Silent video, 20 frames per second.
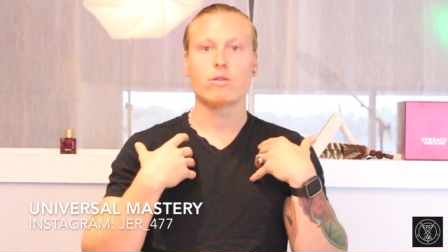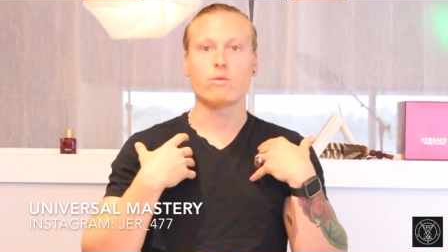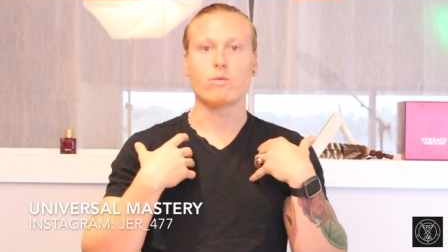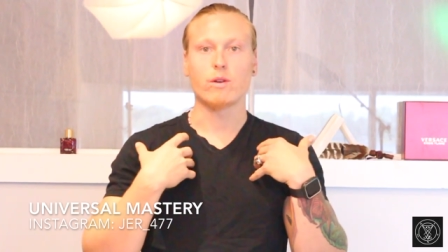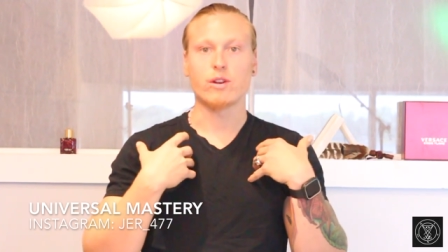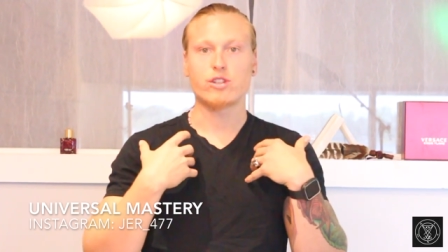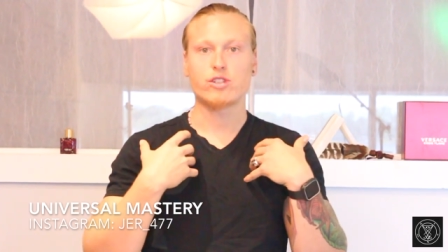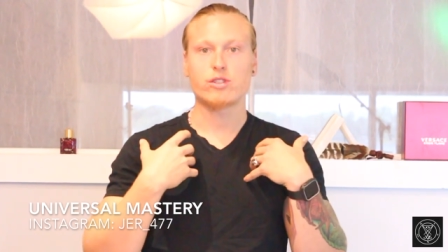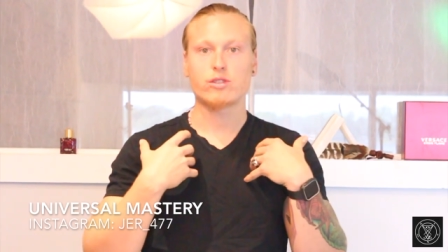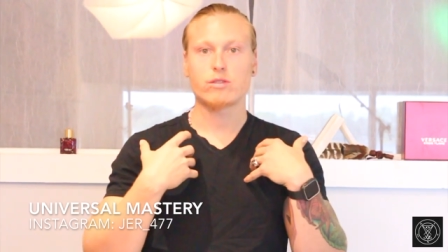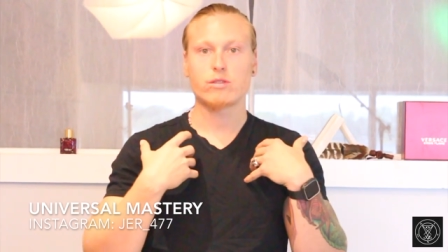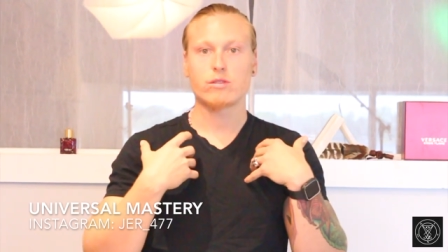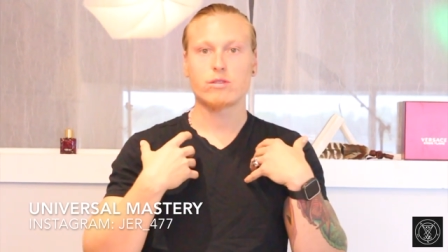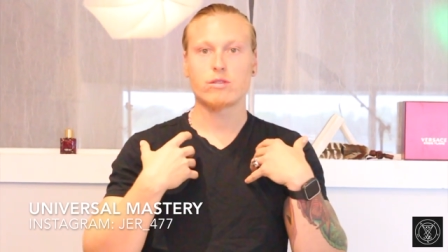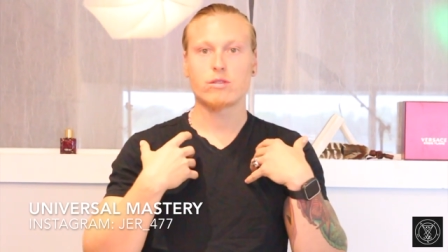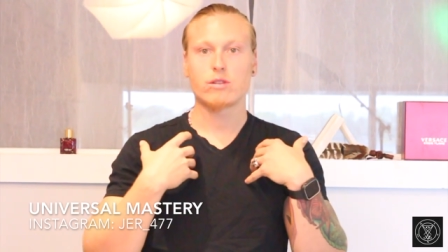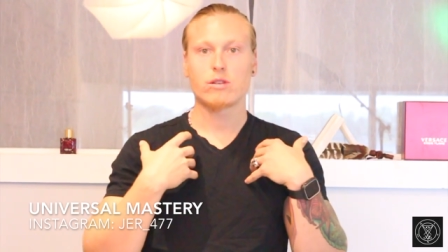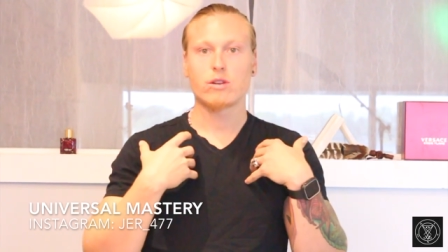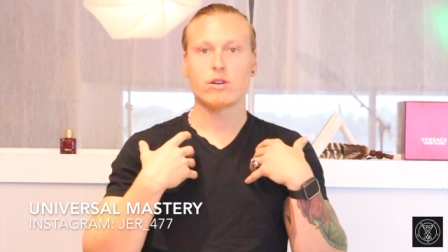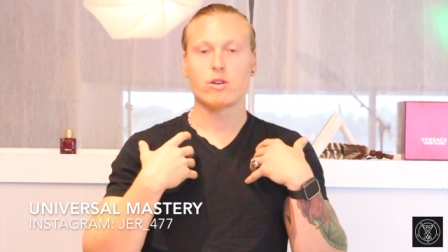which
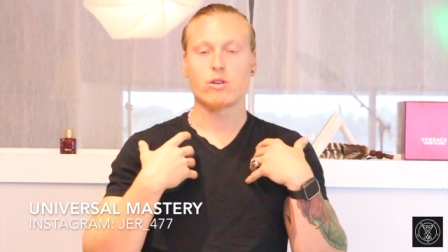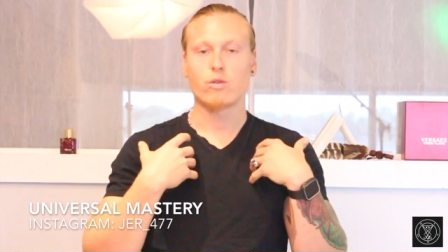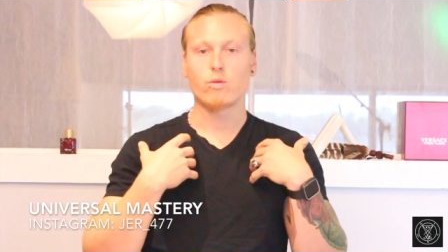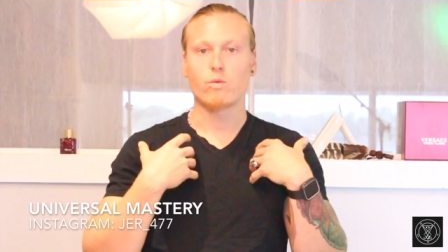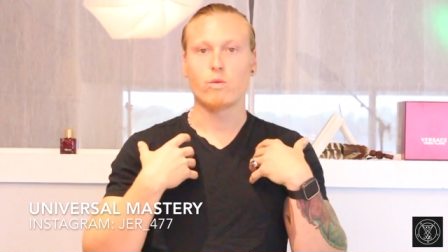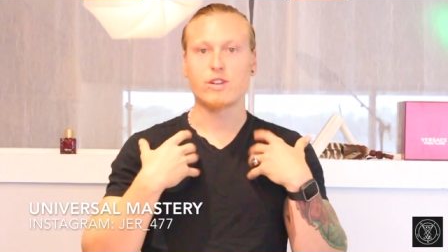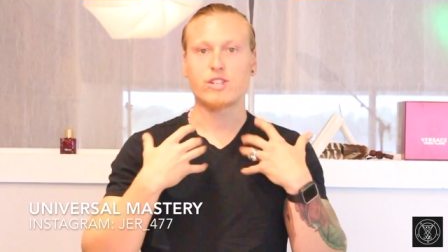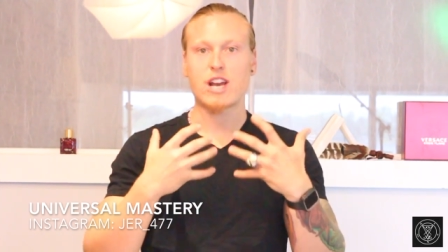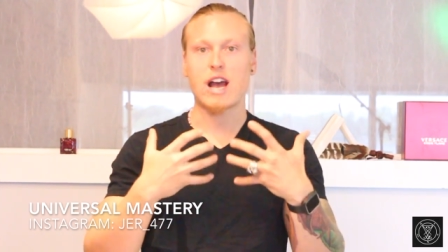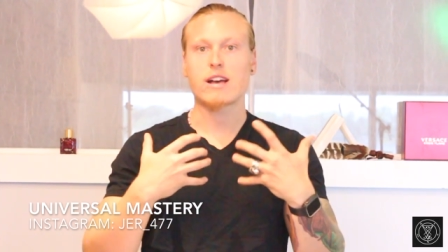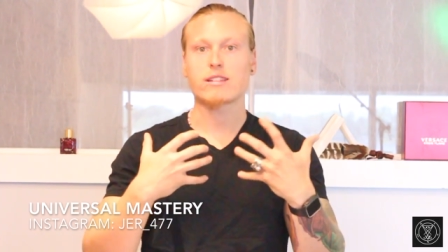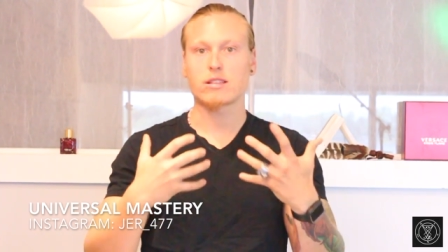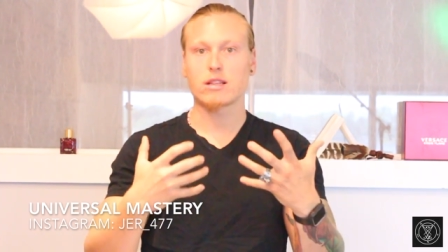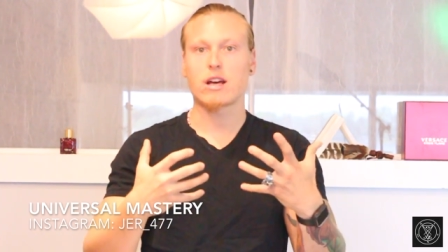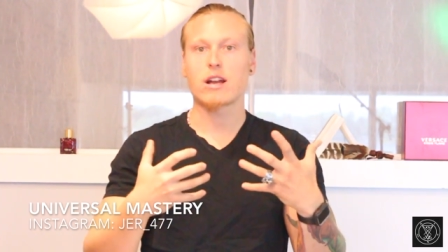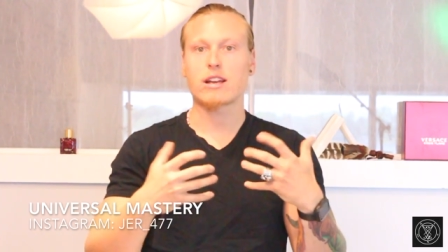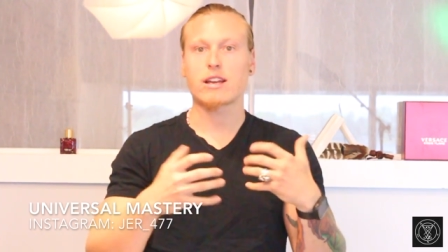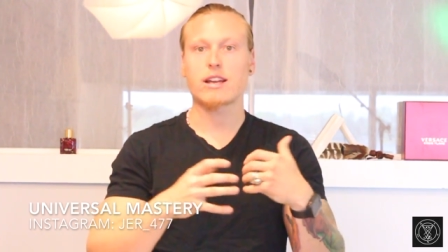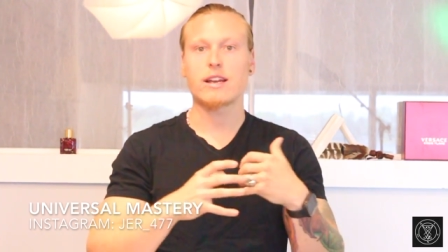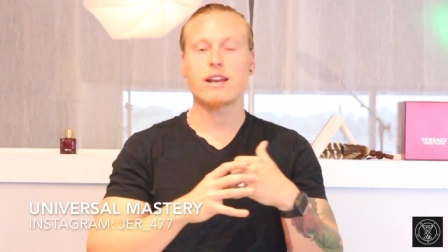which has a
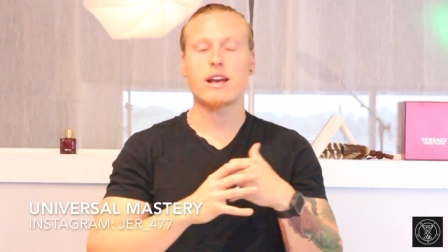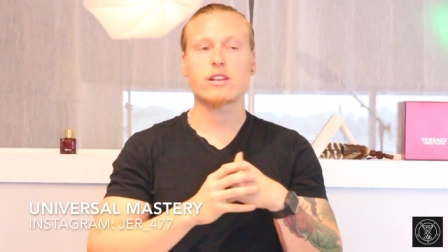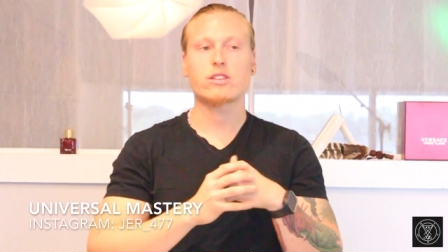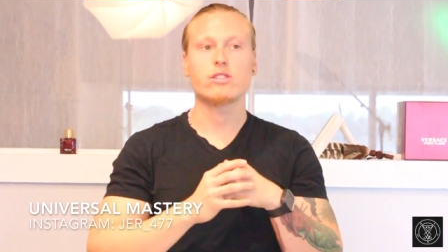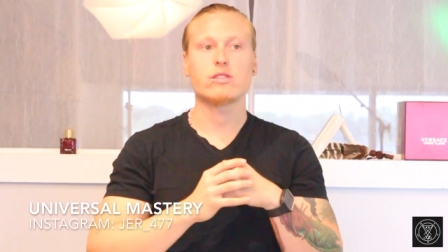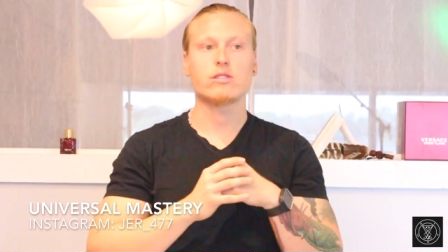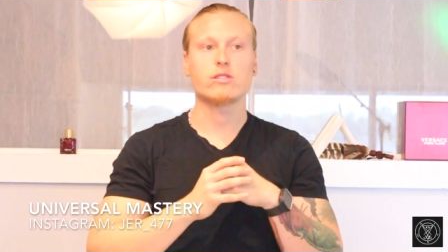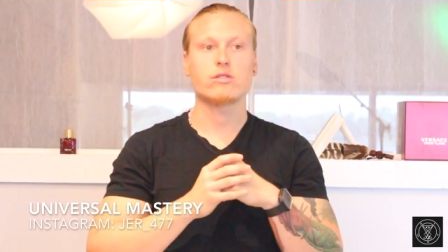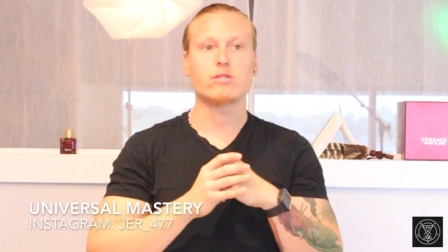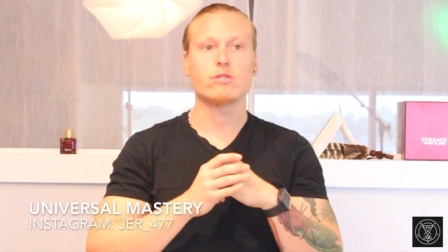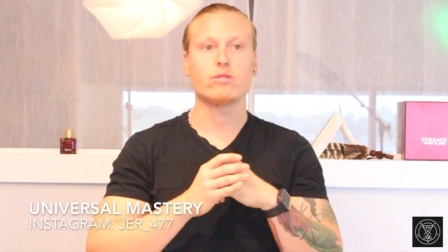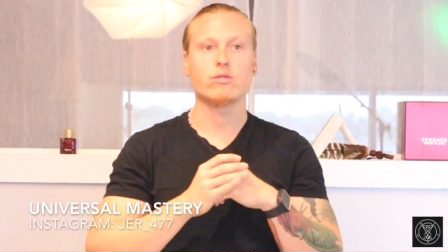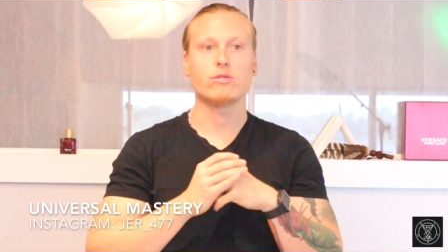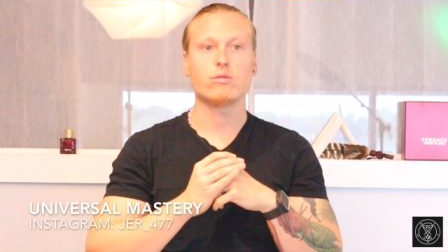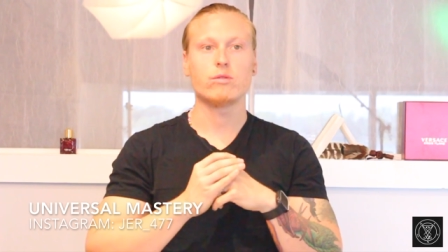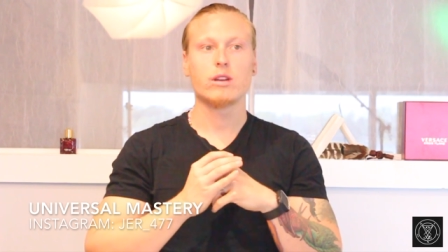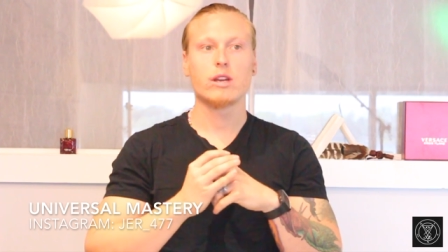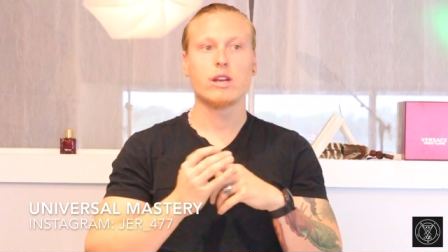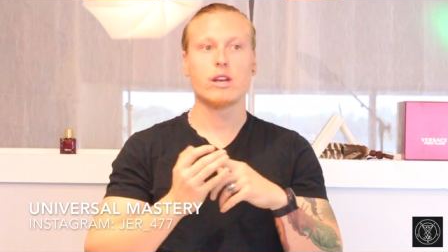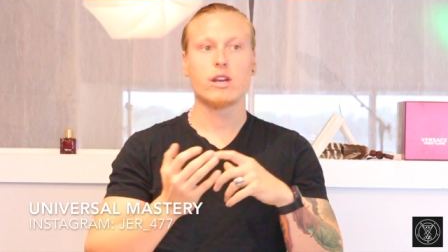lot of connections
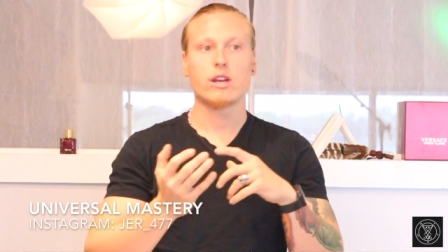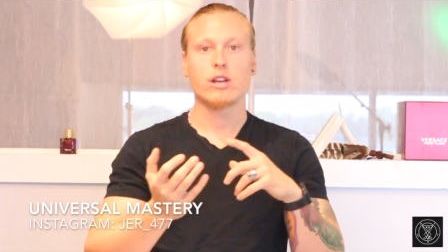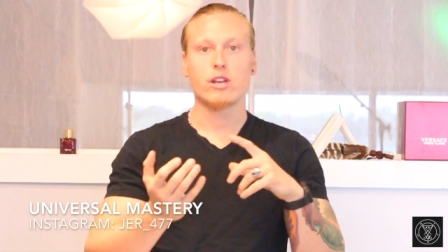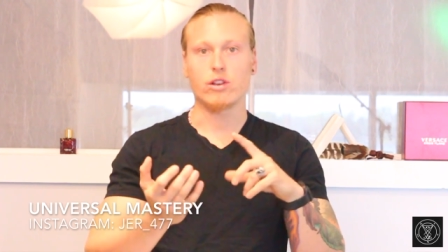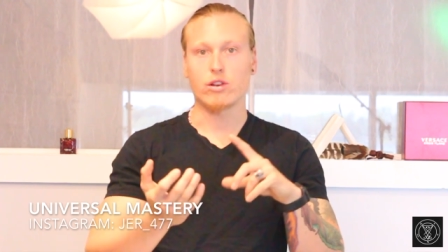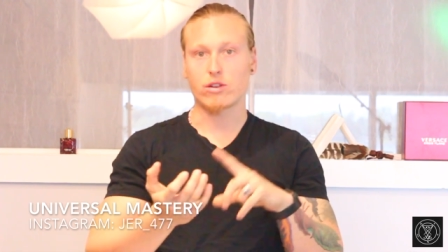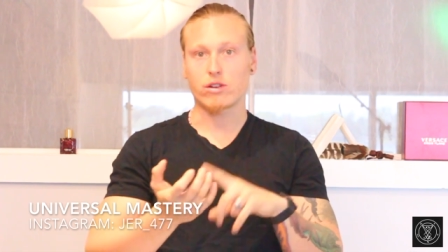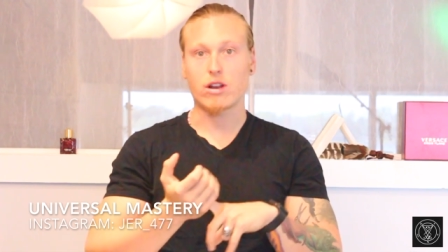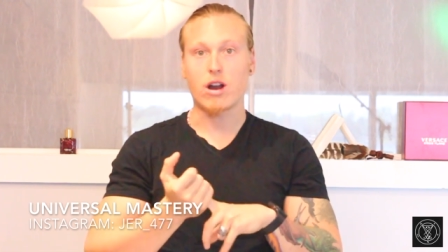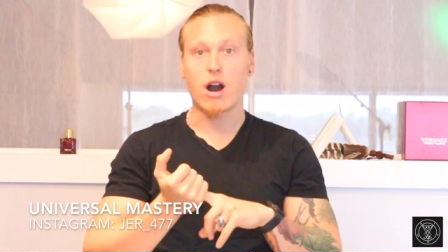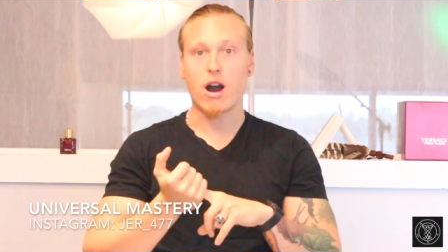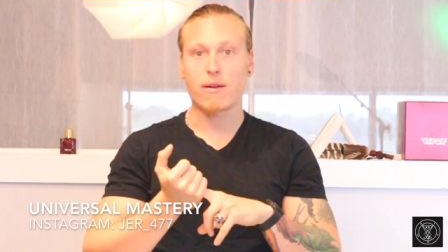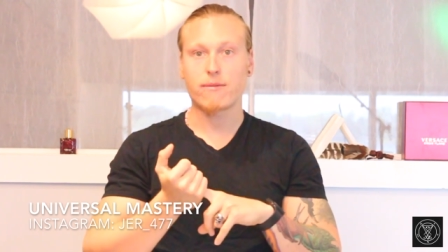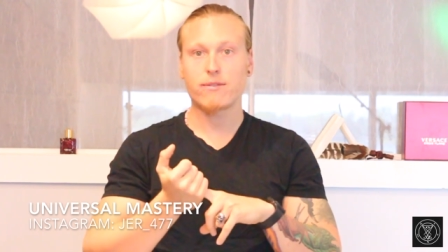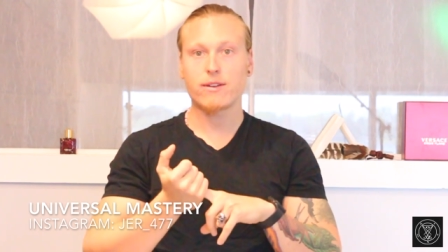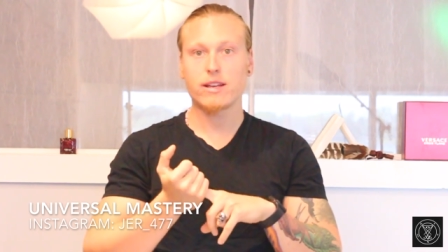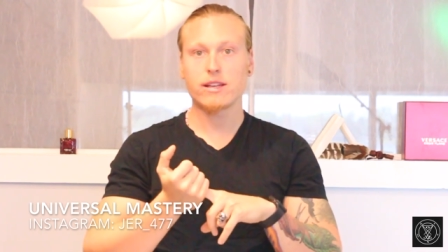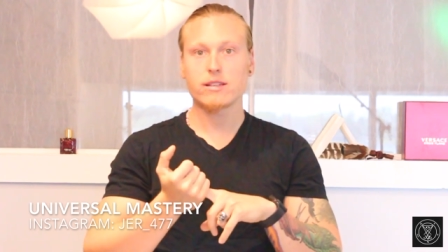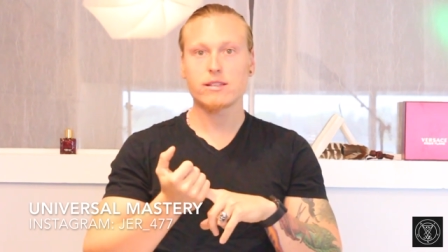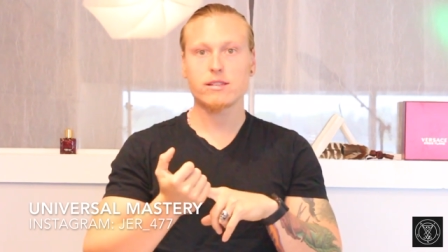to your
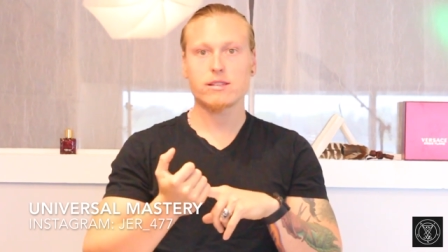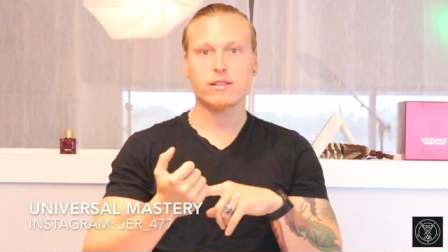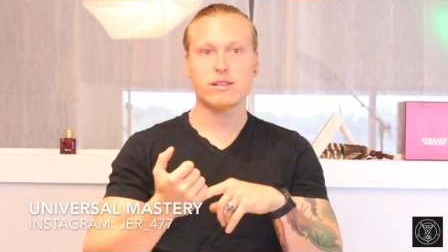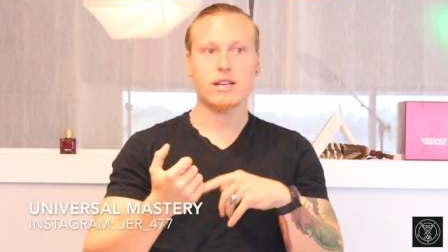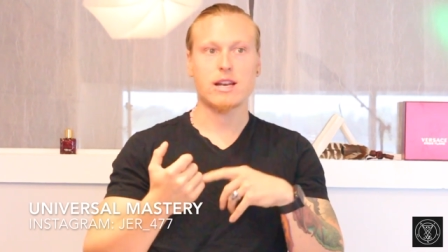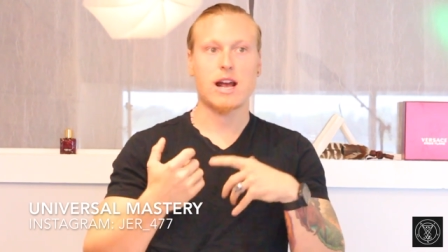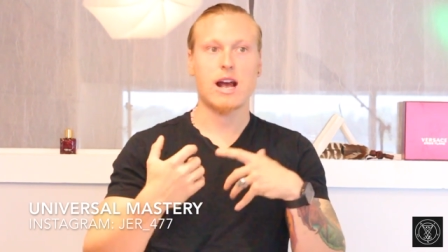confidence,